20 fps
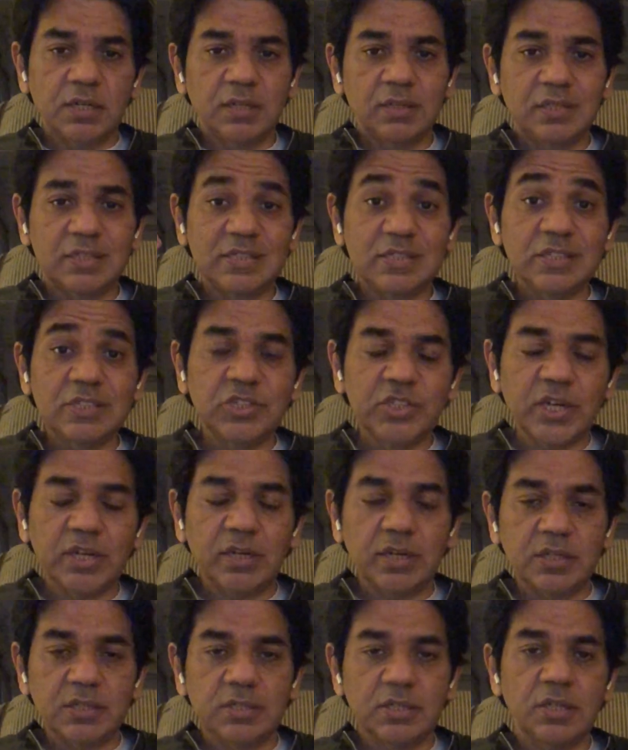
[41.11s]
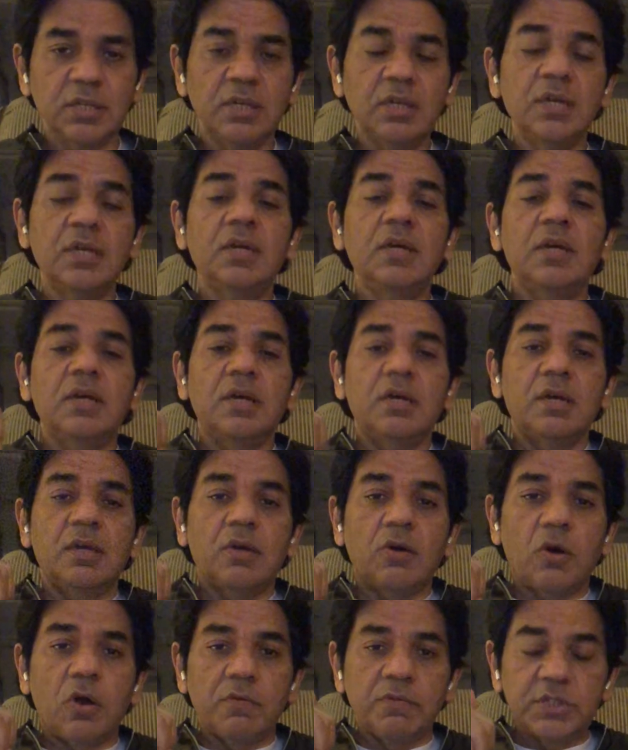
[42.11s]
This is a checklist.
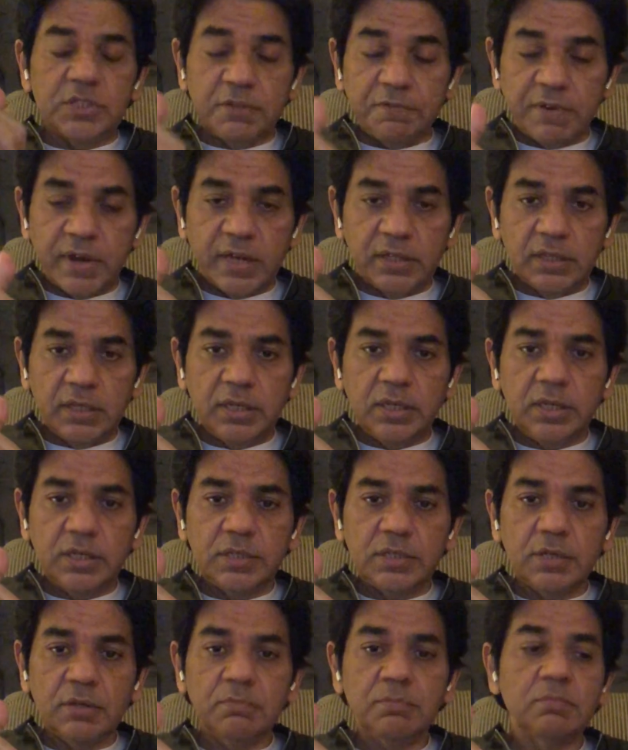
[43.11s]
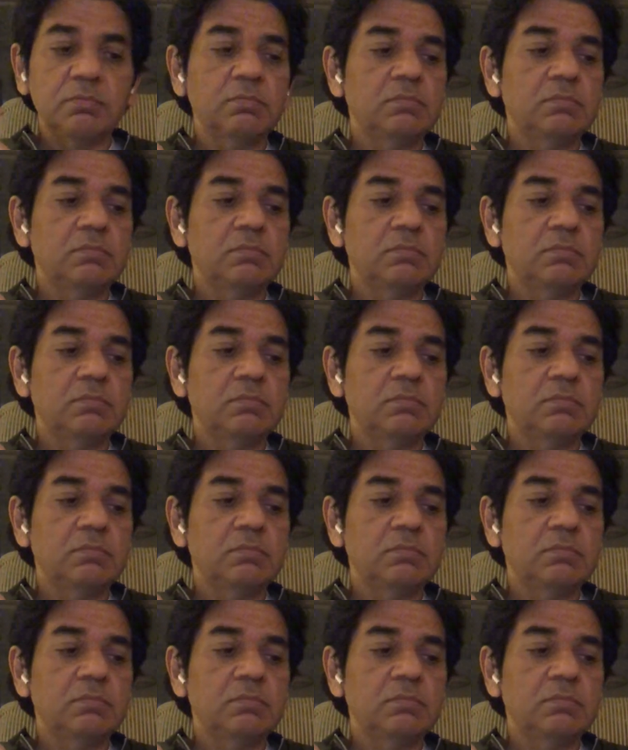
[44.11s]
Always define the key term,